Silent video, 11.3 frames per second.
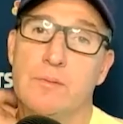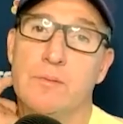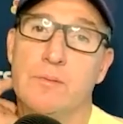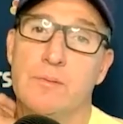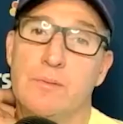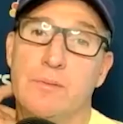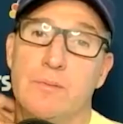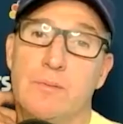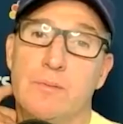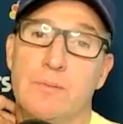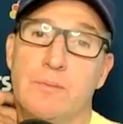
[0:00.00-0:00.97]

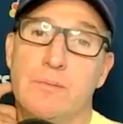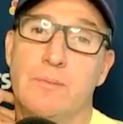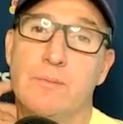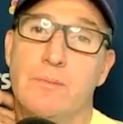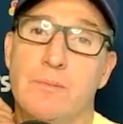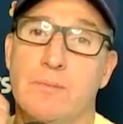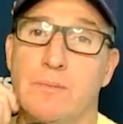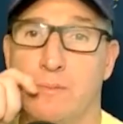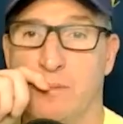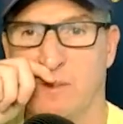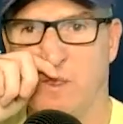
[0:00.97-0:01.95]

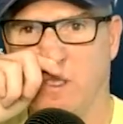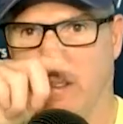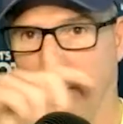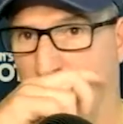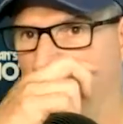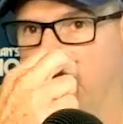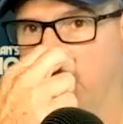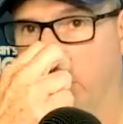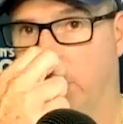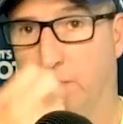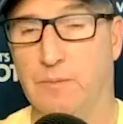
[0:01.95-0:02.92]

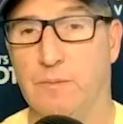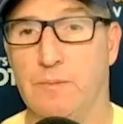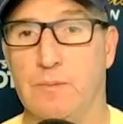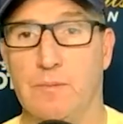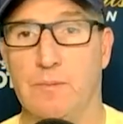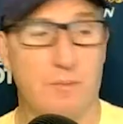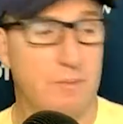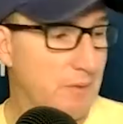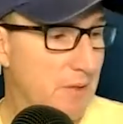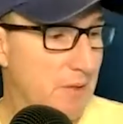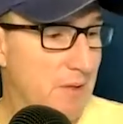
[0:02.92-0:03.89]

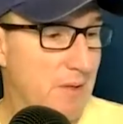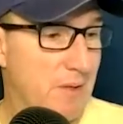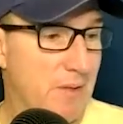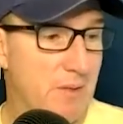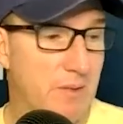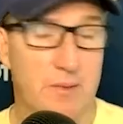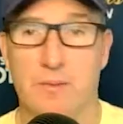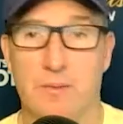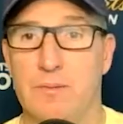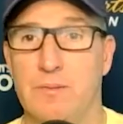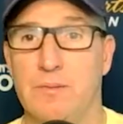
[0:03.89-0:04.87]

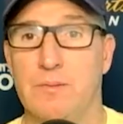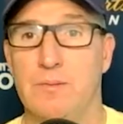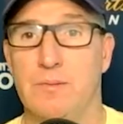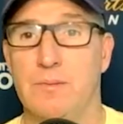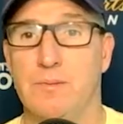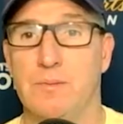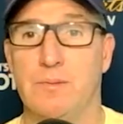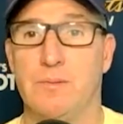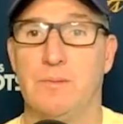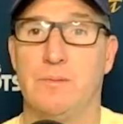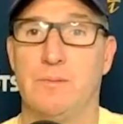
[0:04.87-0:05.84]

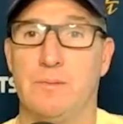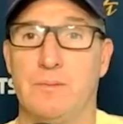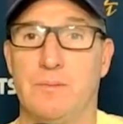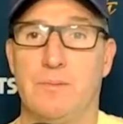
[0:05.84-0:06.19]
(silent)